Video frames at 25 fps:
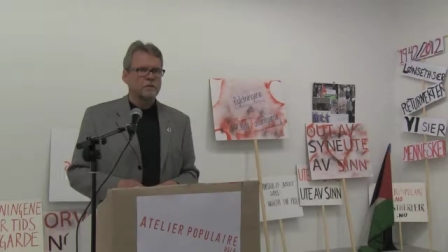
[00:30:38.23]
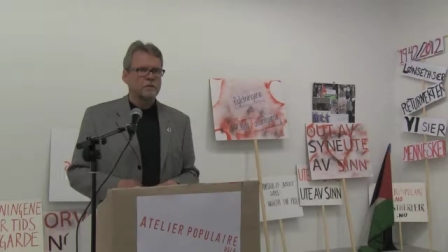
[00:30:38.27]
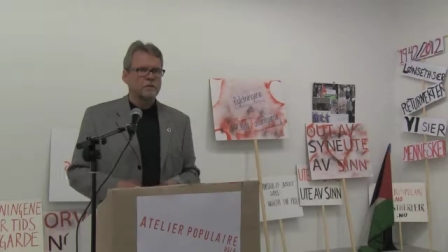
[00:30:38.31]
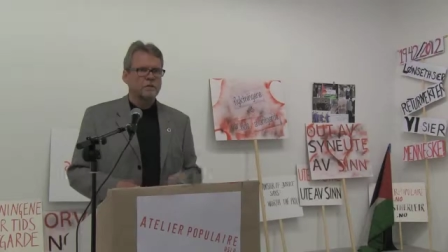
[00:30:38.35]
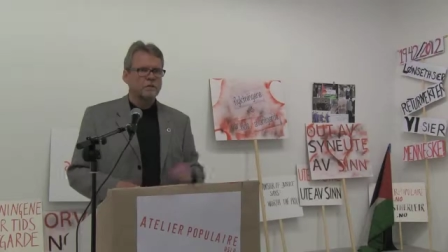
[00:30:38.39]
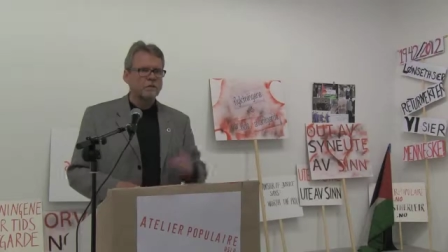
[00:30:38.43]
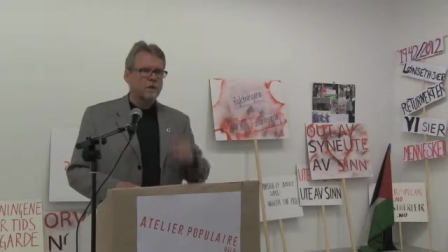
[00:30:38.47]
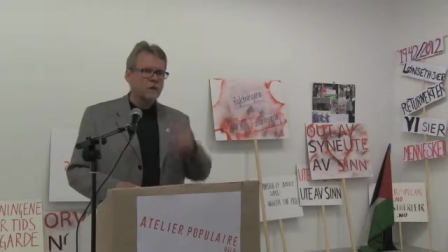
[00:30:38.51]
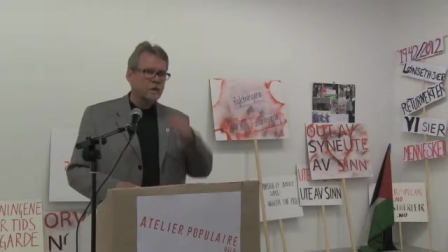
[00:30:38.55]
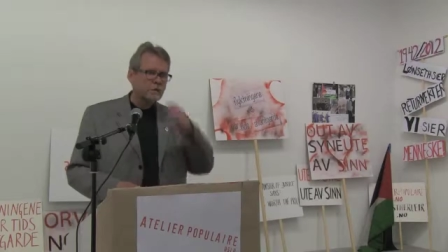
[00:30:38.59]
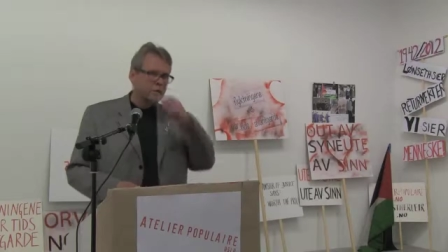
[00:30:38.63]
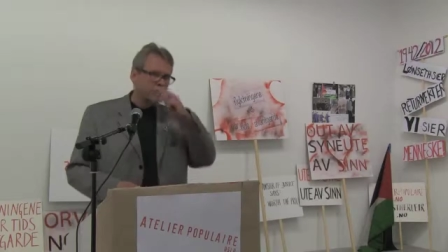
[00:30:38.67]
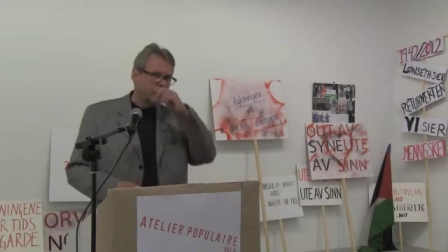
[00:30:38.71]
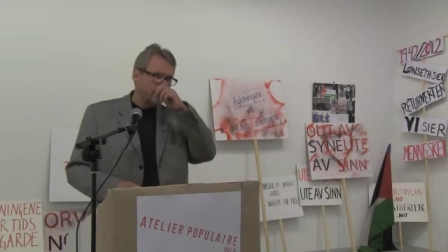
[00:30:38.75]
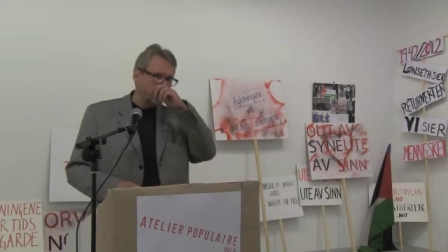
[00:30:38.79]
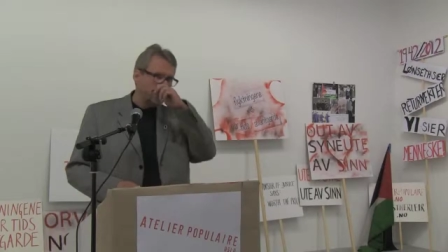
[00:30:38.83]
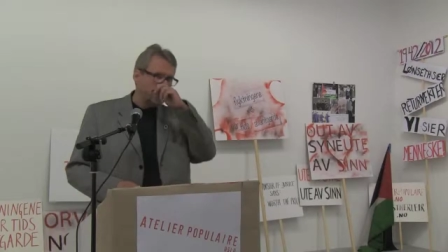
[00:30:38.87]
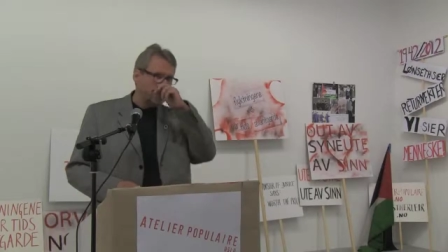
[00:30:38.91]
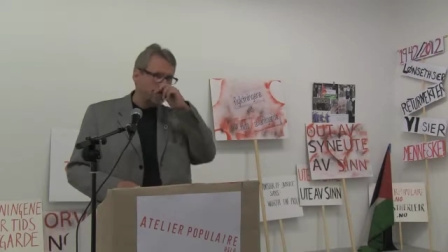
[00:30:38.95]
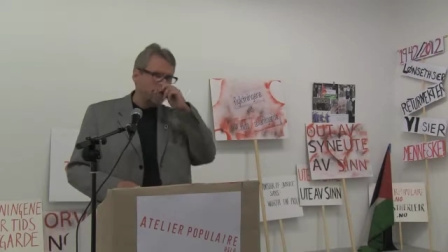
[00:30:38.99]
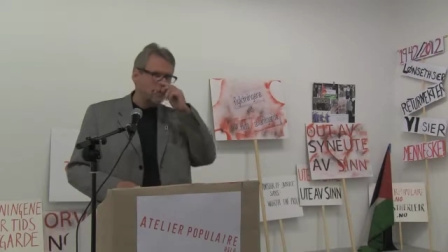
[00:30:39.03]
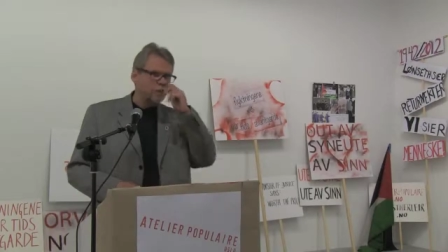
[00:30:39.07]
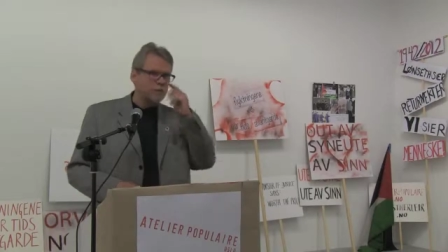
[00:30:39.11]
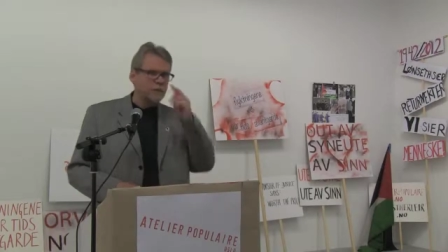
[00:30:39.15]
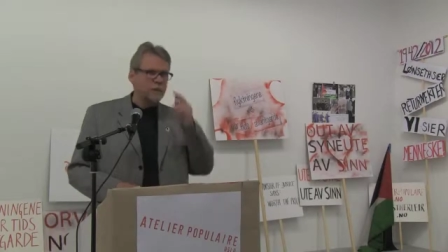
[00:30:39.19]
and other
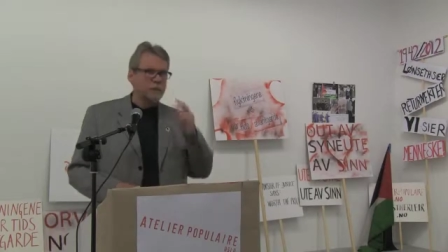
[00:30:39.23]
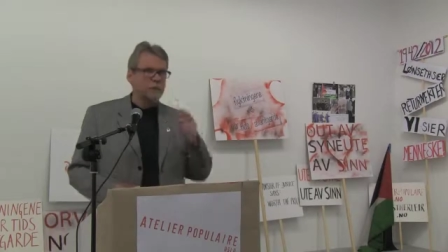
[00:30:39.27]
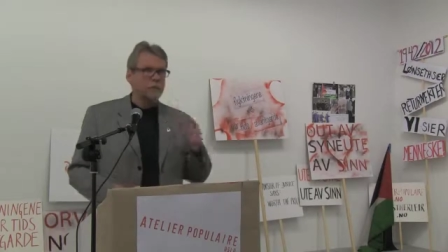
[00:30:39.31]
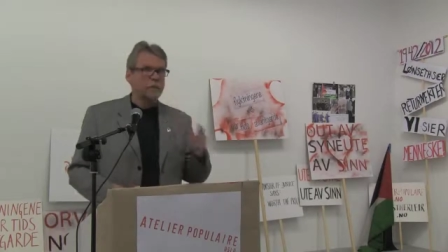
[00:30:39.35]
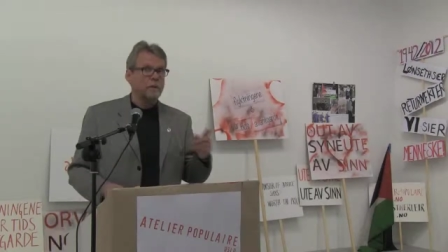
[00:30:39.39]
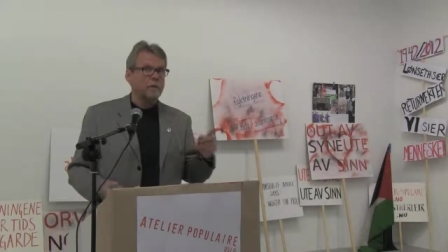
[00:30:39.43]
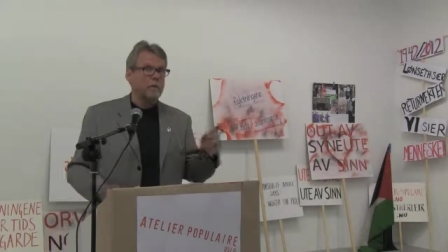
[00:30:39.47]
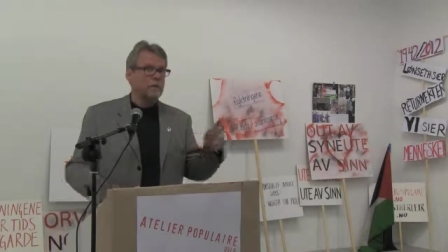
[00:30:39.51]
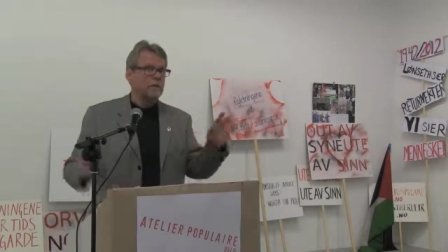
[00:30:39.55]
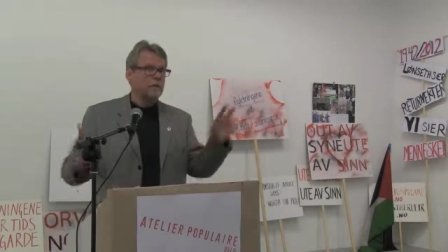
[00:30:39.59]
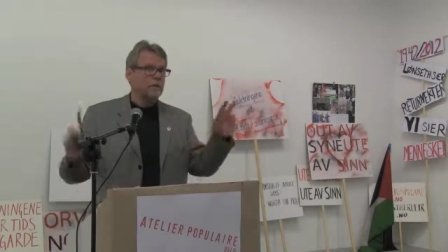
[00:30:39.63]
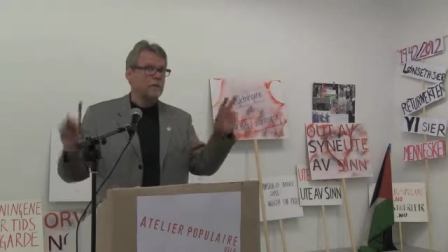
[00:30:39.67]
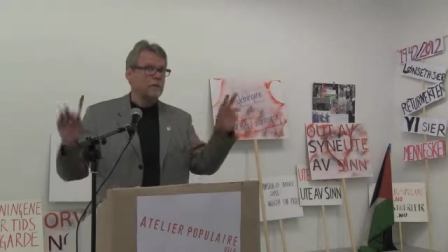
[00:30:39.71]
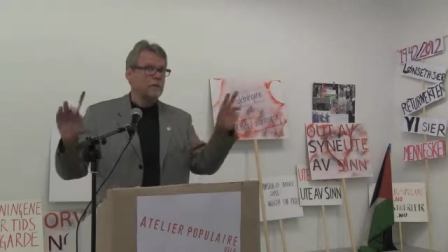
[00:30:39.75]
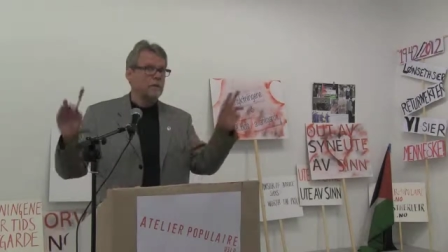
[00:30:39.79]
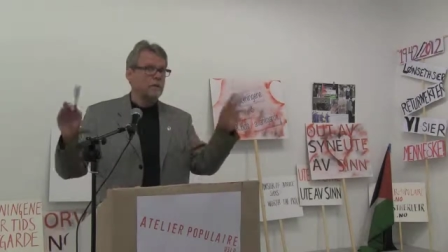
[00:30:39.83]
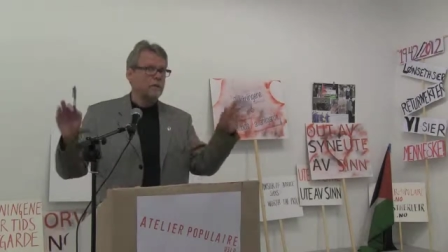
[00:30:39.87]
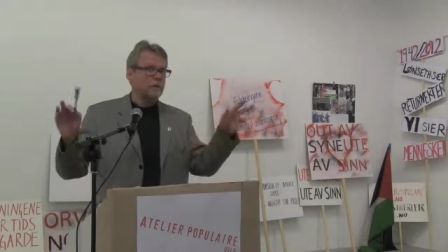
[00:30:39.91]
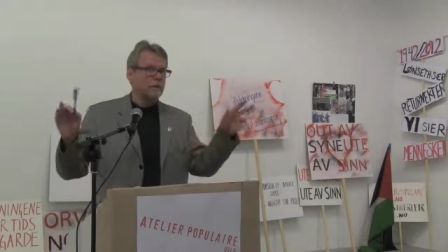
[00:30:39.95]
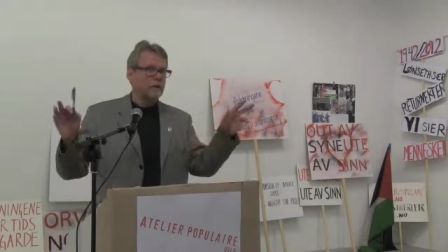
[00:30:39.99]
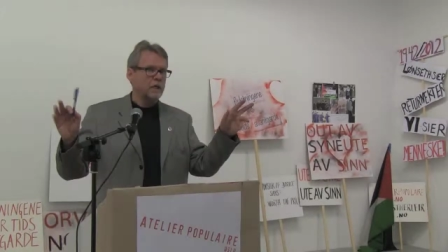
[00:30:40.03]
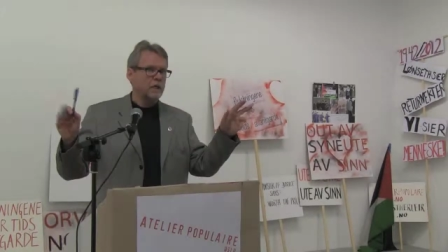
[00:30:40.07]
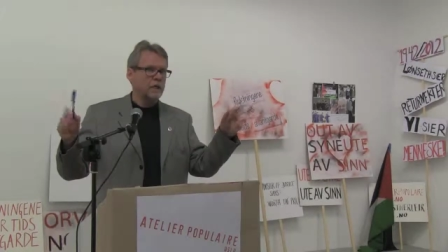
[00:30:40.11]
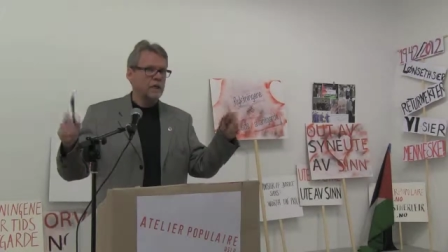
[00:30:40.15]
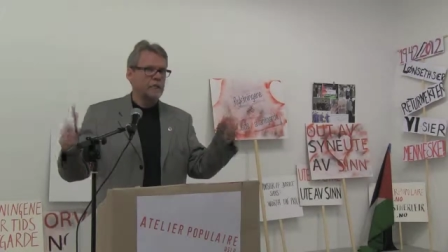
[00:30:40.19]
peaceful people in
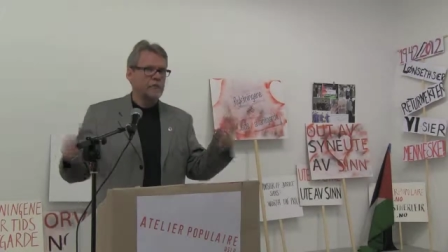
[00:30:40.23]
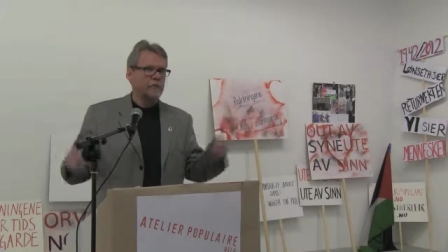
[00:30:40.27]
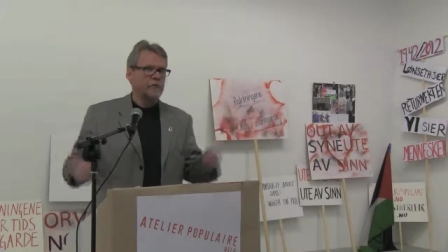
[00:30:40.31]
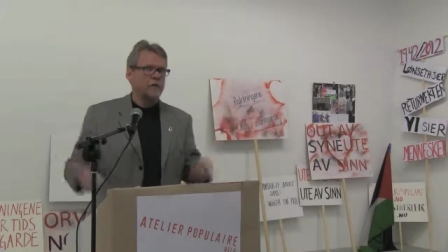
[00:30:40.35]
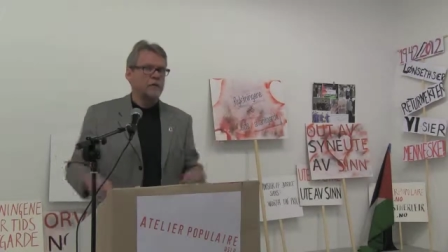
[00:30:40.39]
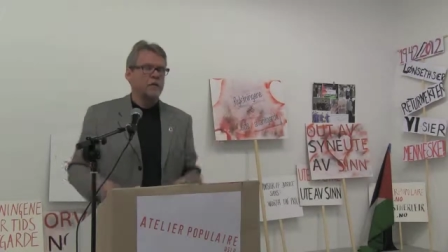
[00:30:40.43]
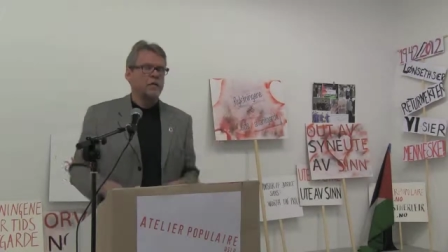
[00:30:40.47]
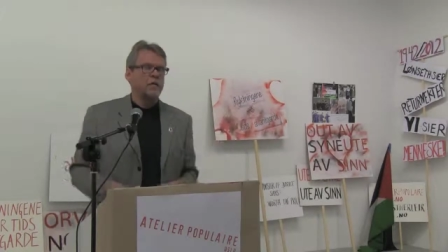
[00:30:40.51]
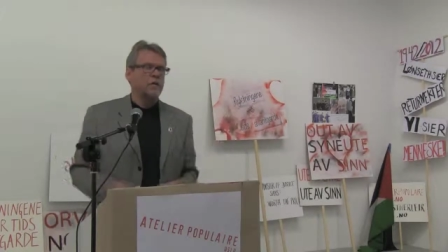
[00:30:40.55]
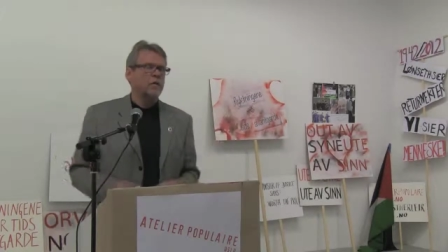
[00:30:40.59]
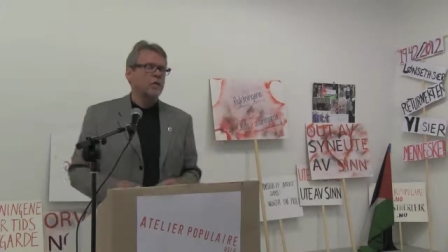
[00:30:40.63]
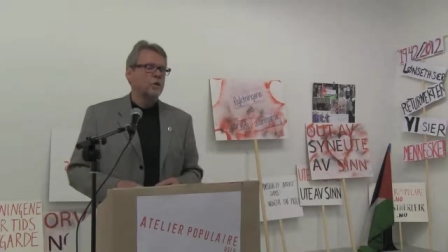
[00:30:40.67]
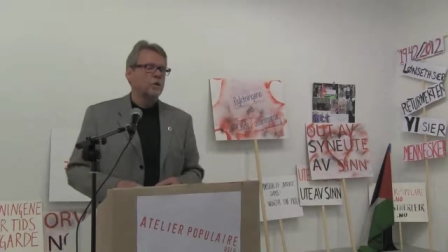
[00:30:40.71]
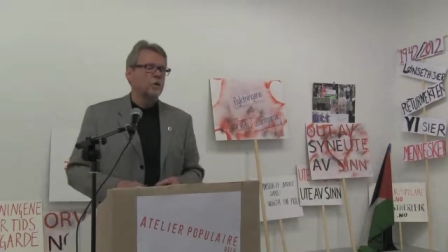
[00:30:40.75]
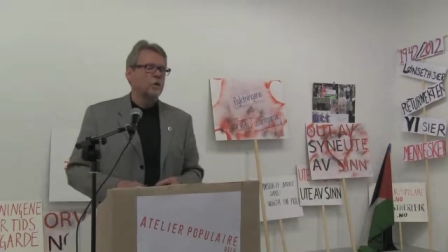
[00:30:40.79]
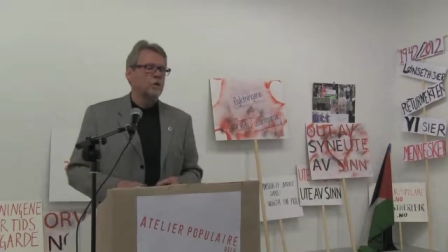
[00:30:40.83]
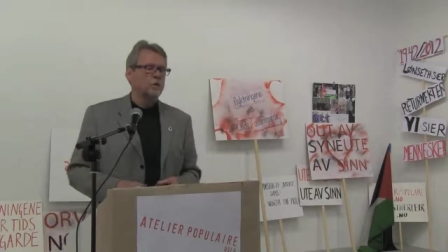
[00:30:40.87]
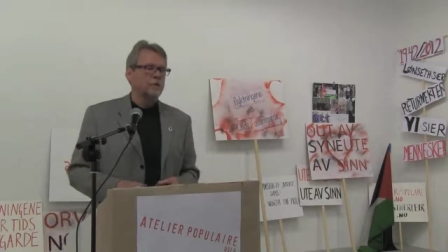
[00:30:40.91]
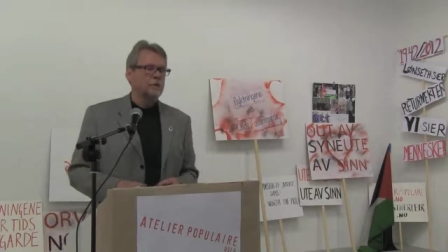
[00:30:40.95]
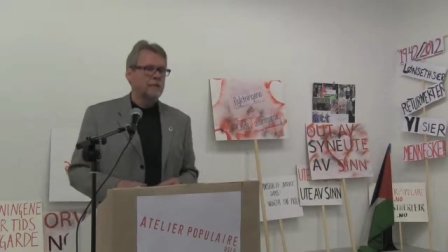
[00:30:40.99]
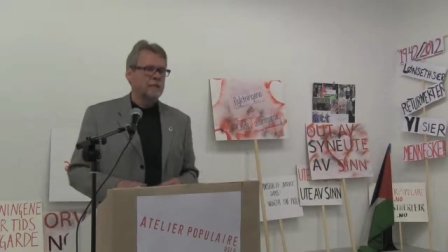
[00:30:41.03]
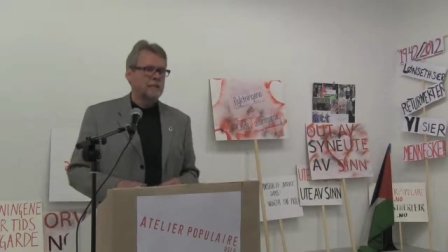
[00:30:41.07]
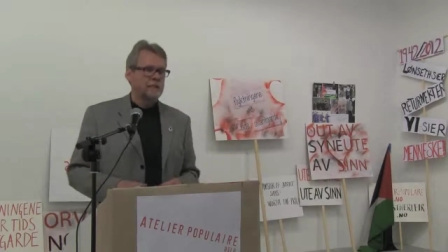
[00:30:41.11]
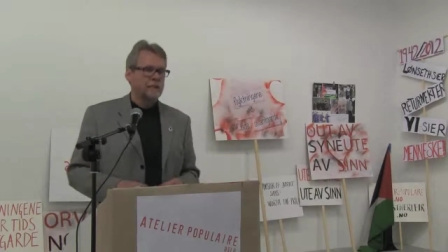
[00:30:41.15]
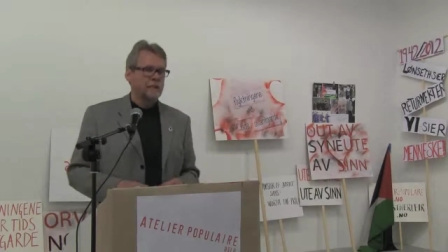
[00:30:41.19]
their minds
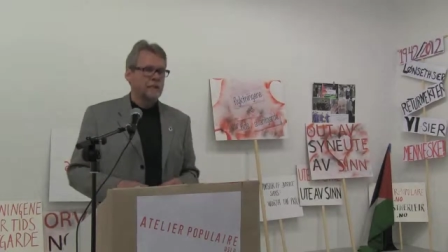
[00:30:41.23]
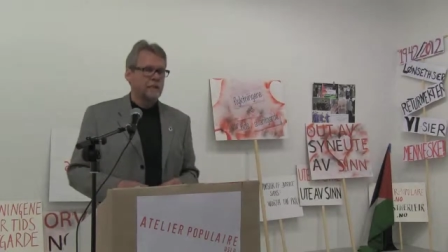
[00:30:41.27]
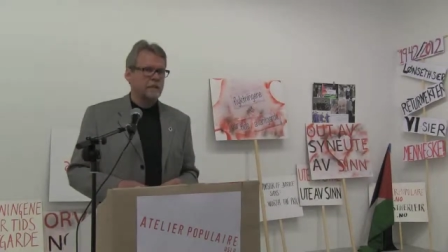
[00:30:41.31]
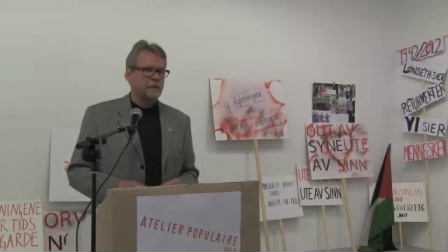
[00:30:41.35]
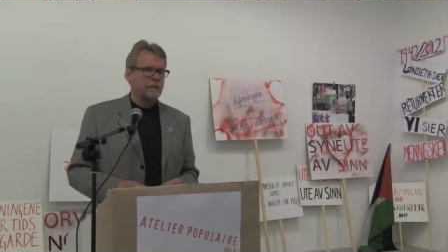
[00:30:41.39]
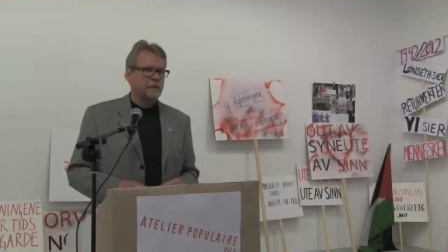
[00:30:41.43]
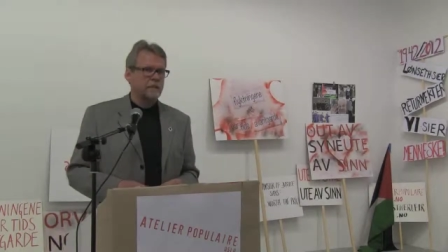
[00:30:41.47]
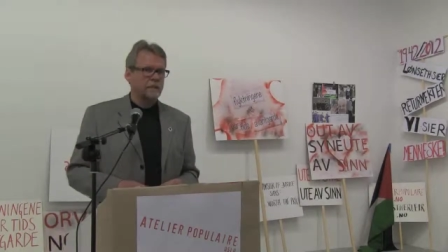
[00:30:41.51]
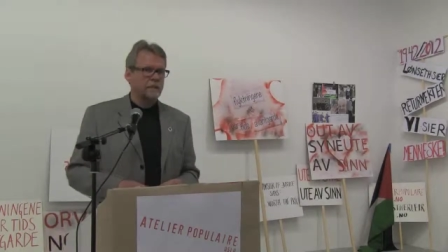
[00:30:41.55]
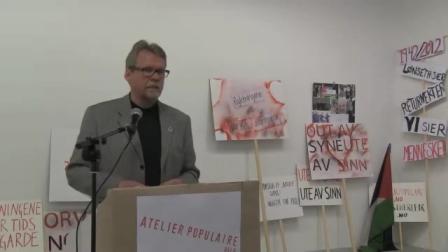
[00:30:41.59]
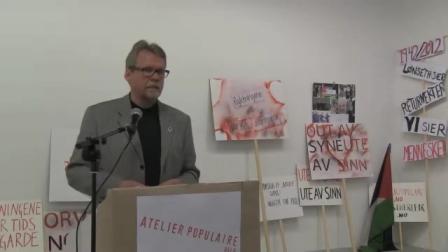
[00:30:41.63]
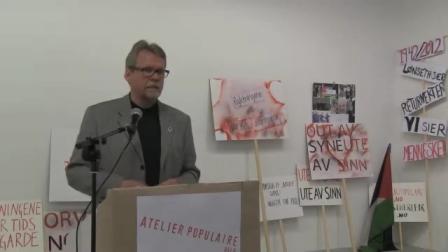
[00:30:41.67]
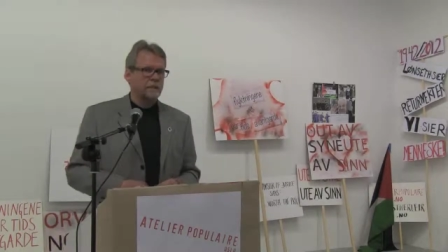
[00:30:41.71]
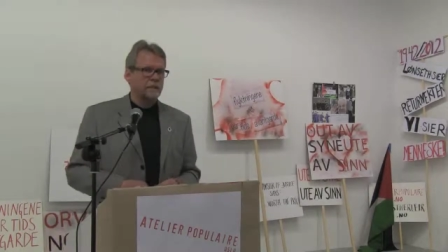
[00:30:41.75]
to resettle.